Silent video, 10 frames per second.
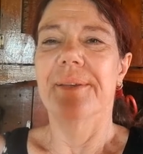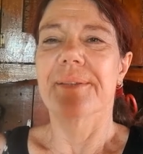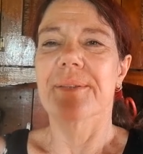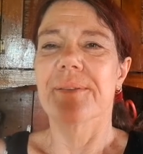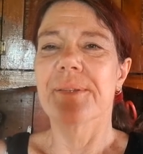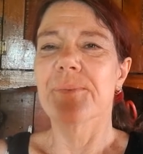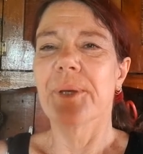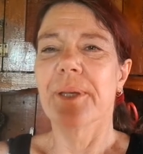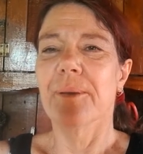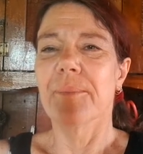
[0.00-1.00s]
So this
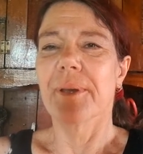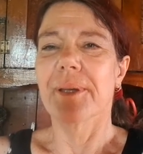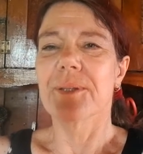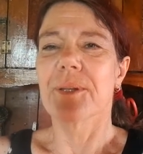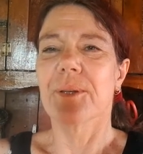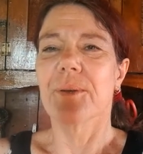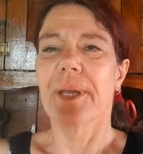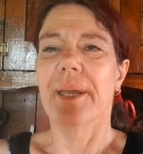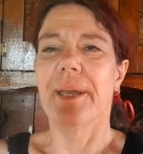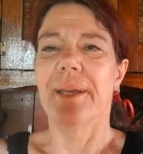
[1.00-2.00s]
week I'm going to
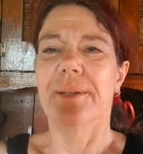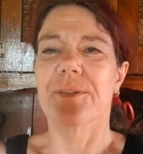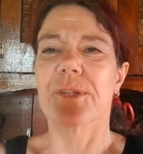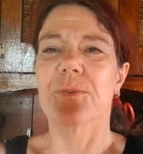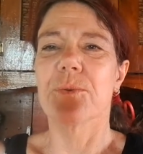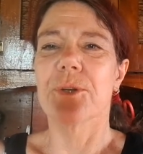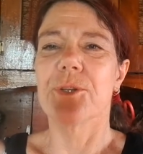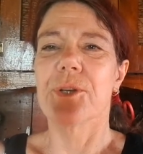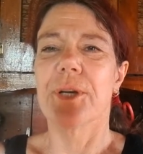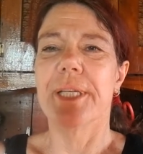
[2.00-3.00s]
look at
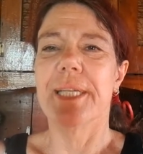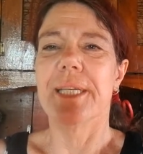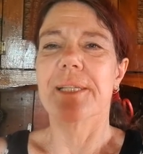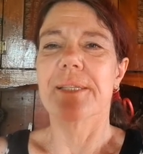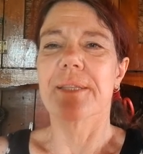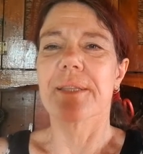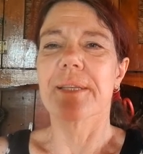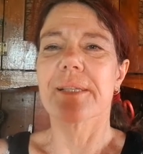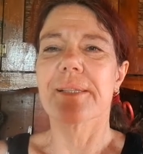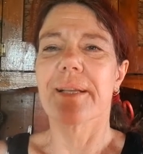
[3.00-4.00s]
storage ideas and
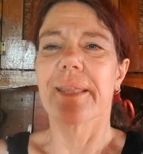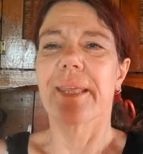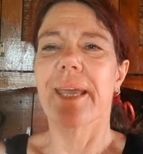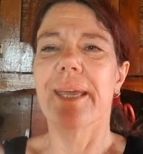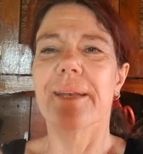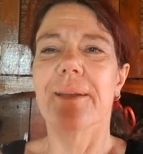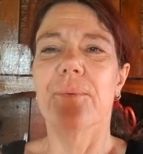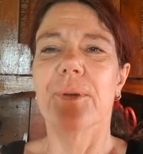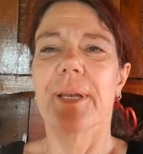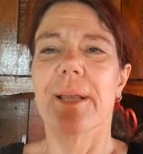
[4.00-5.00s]
things like that, and
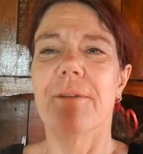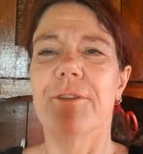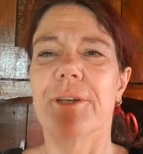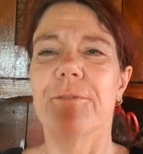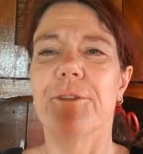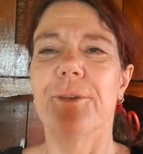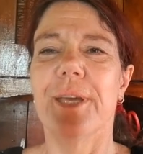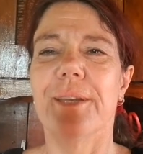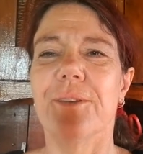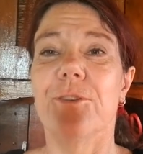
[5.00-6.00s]
I would love it if you
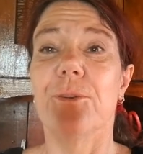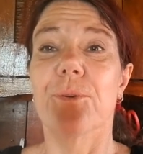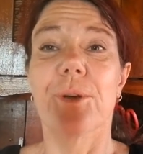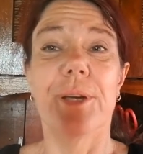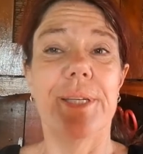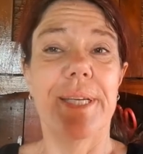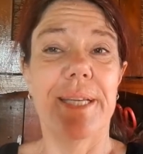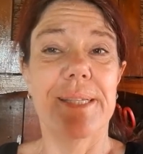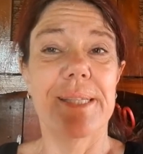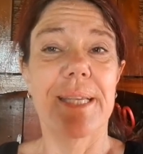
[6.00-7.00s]
added your
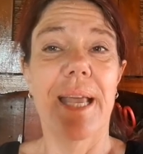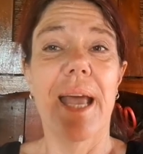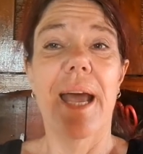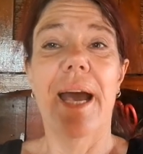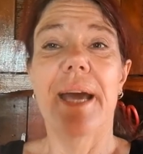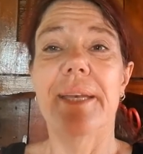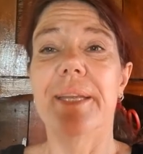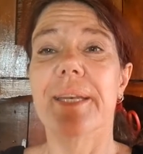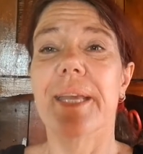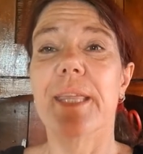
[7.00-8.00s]
ideas
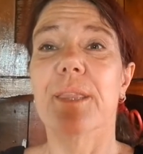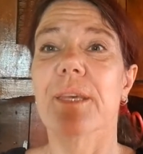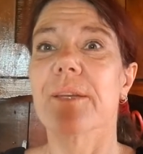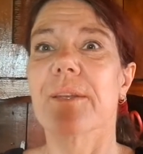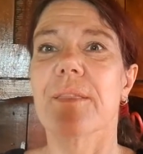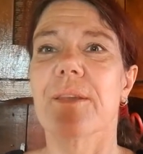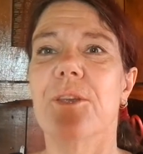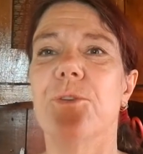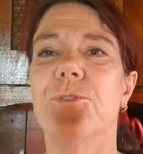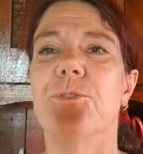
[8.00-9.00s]
underneath it in
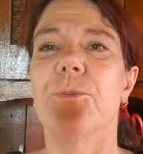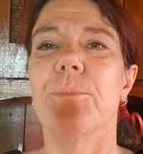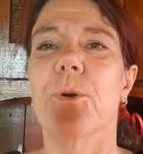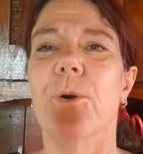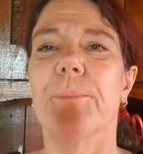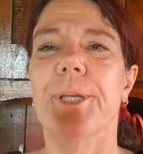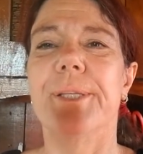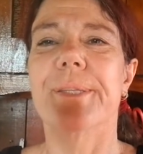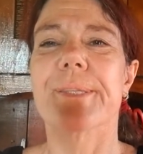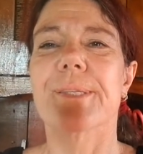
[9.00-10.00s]
the YouTube
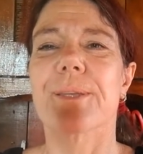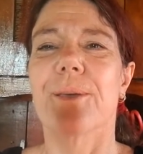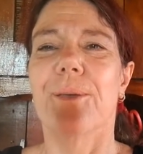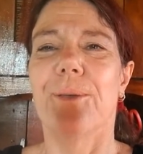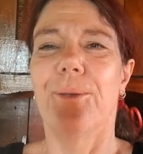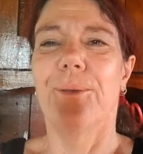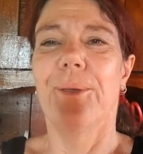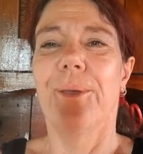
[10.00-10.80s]
comments. So